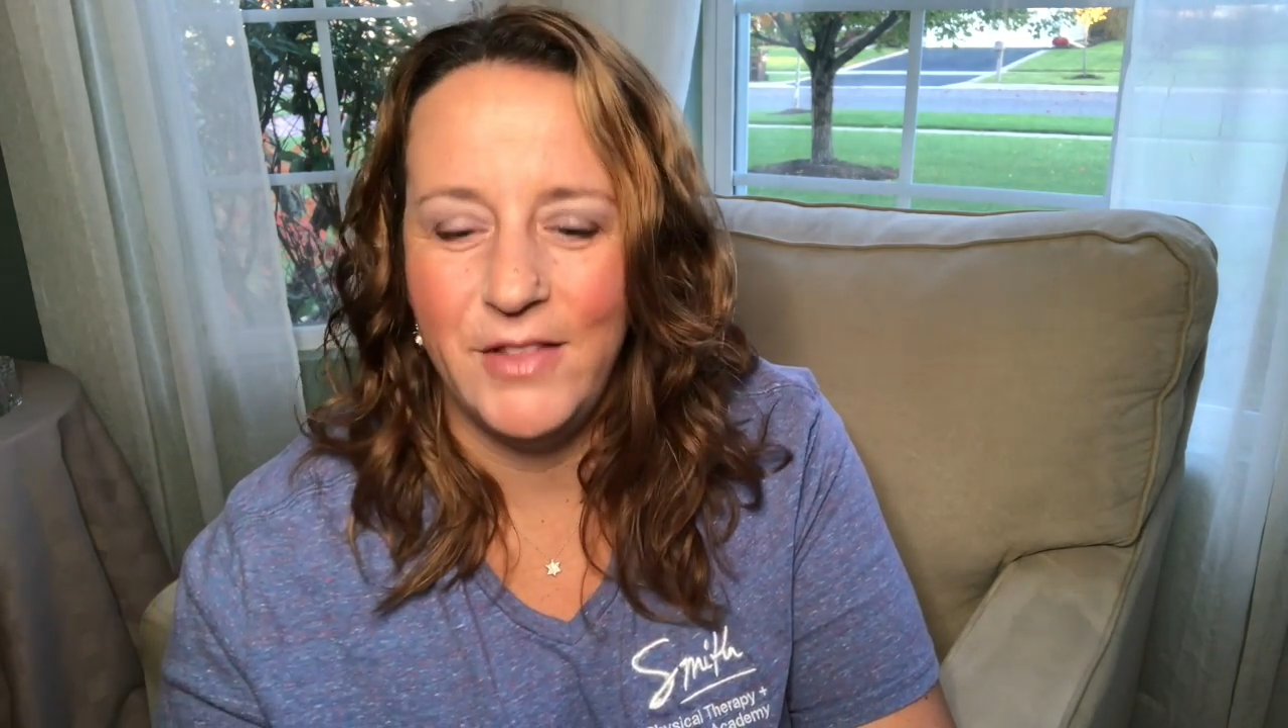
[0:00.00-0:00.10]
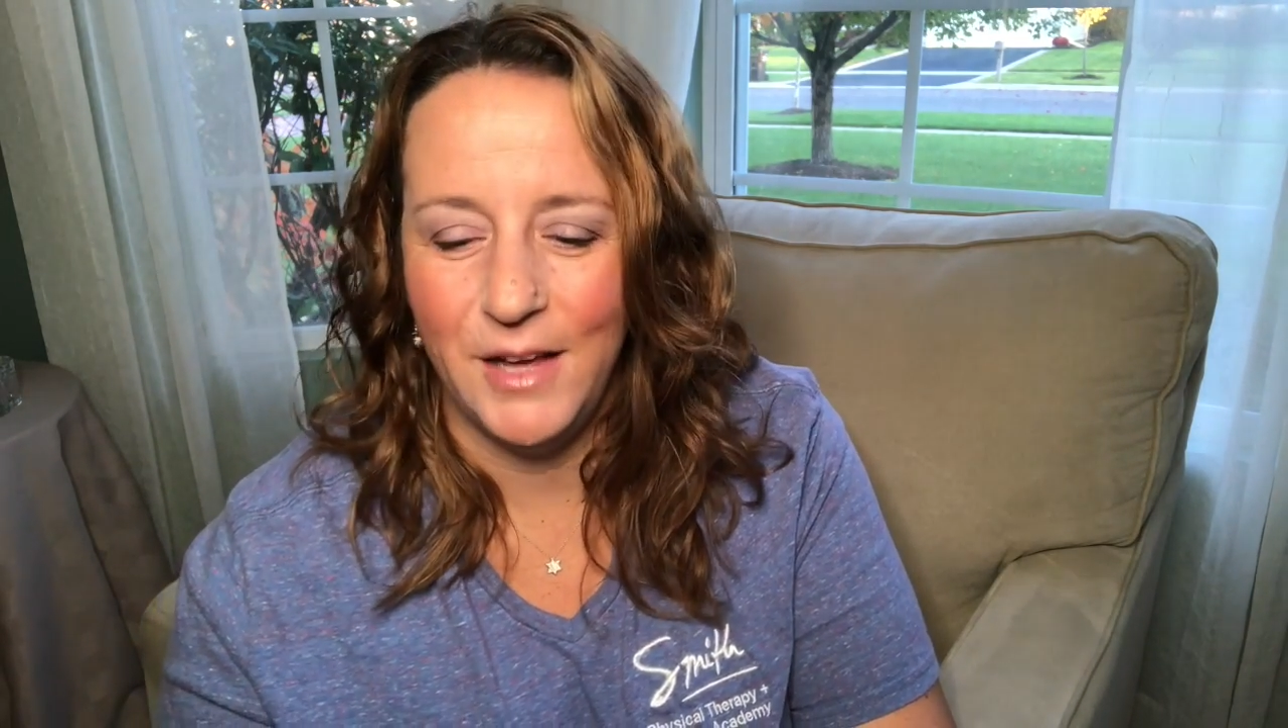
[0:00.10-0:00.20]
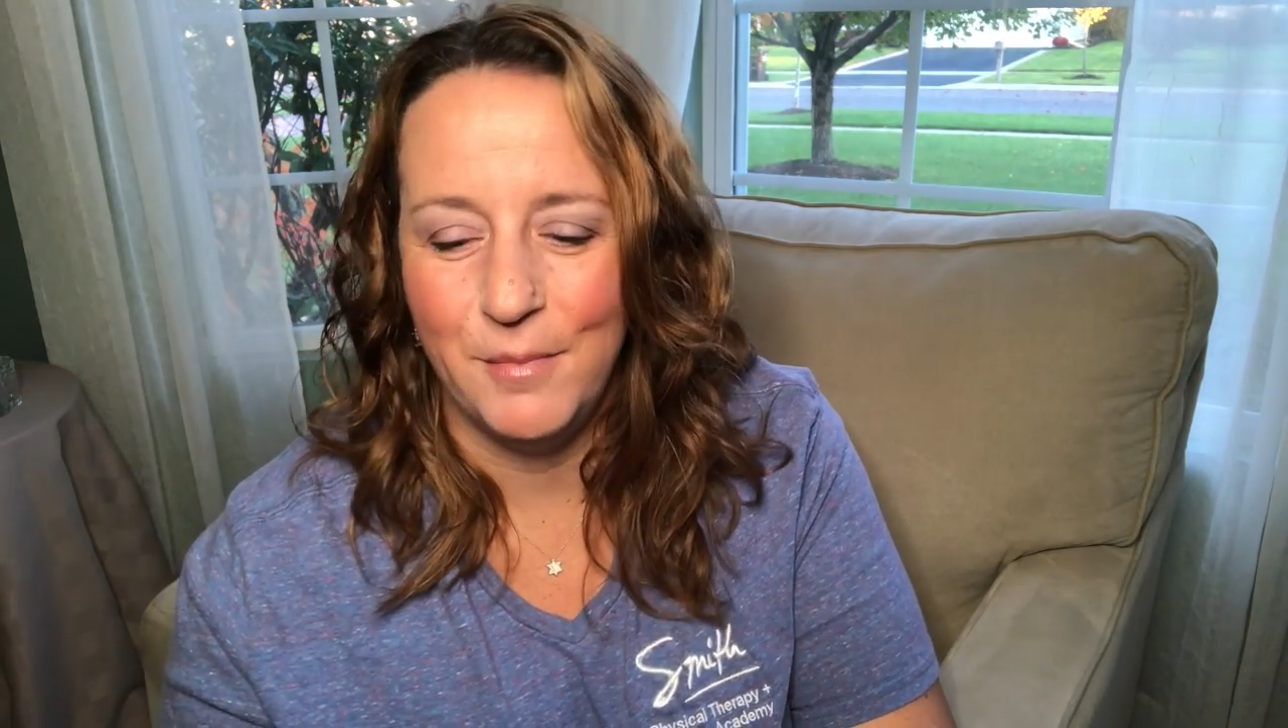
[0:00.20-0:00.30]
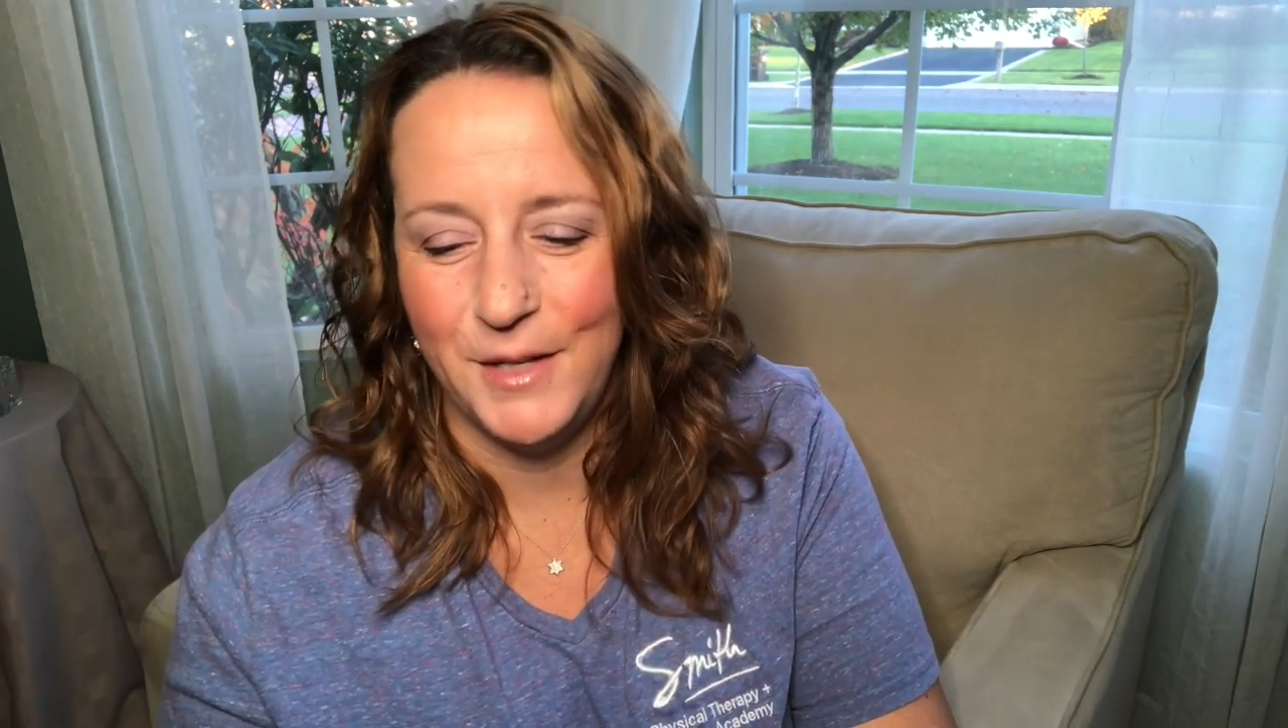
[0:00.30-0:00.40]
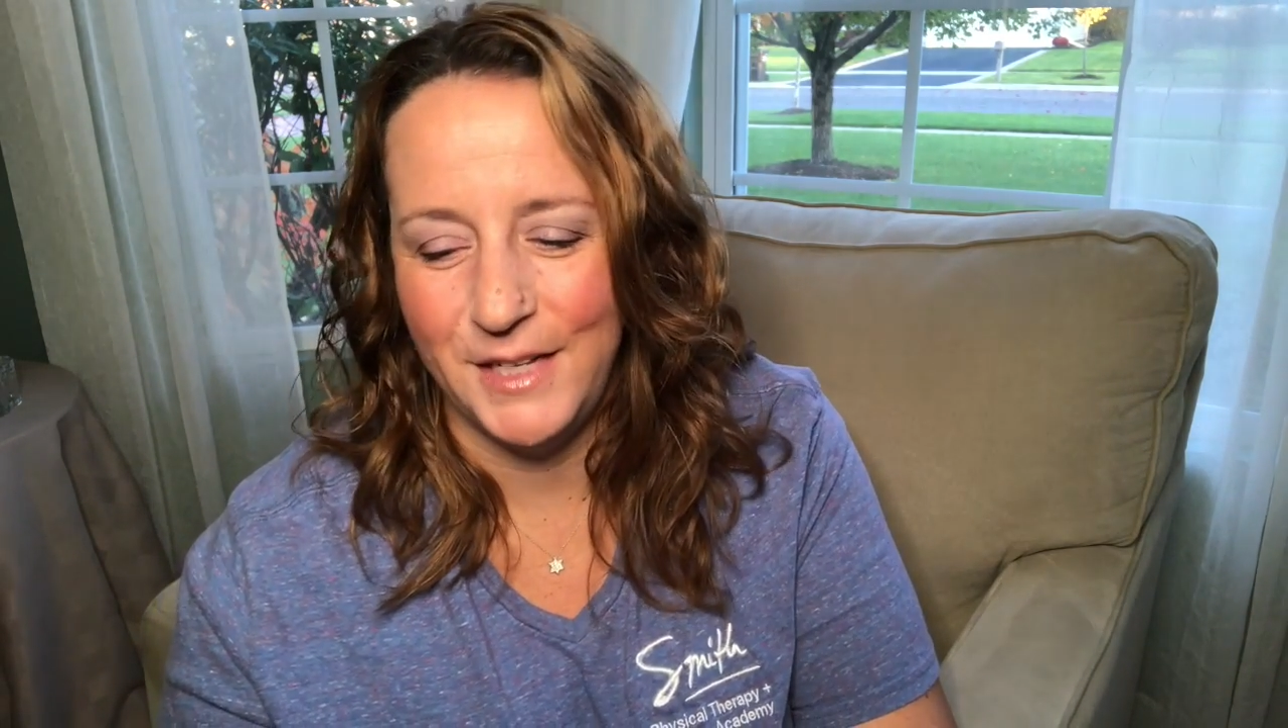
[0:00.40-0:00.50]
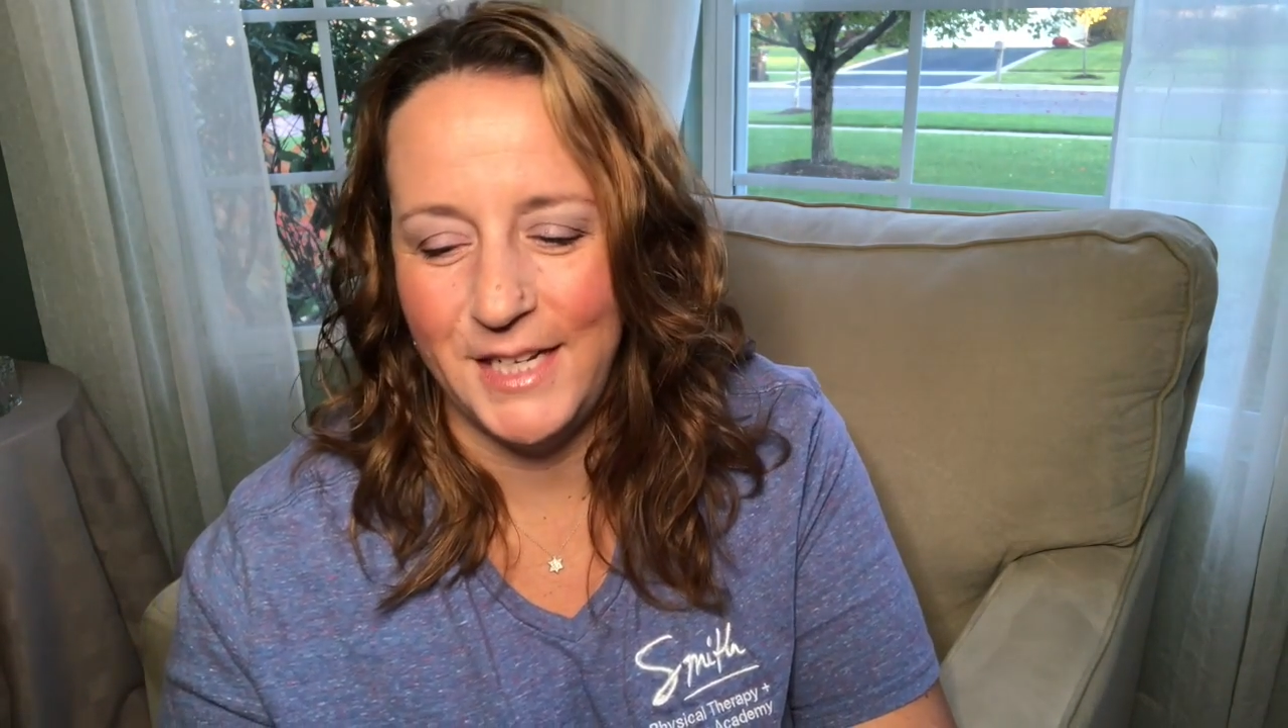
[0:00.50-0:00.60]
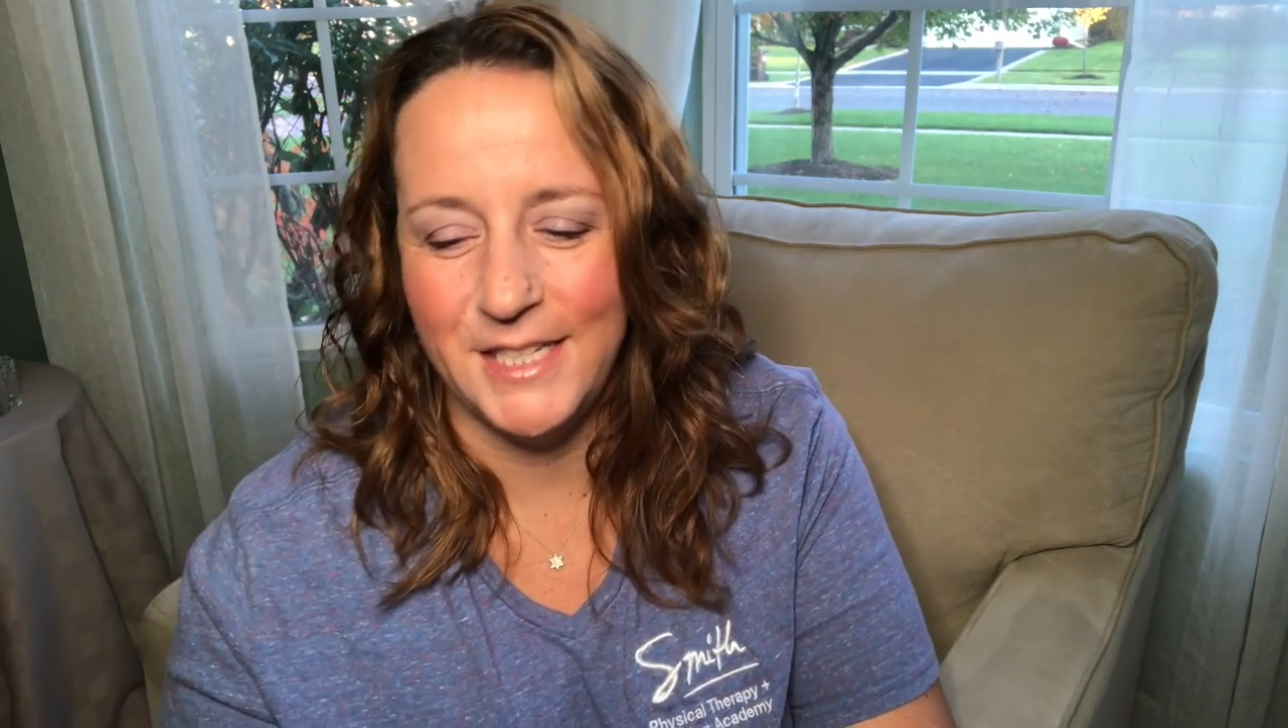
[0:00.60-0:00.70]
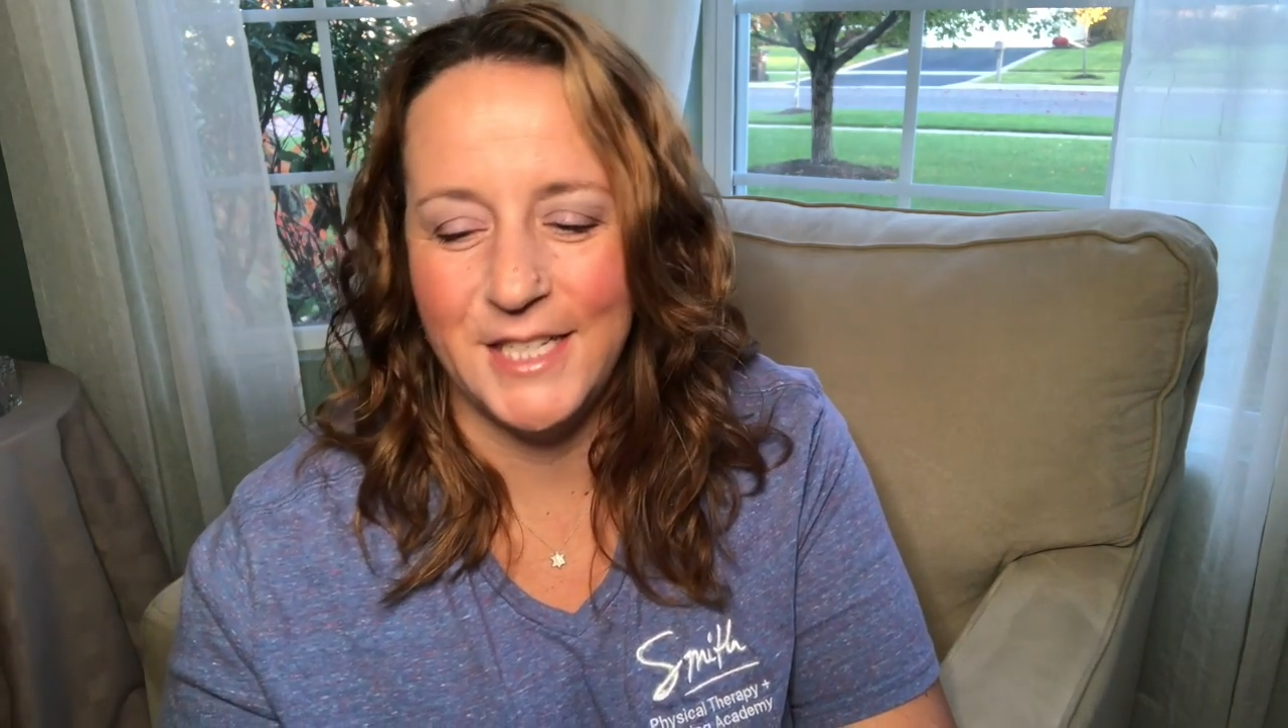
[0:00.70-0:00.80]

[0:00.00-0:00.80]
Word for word: the ability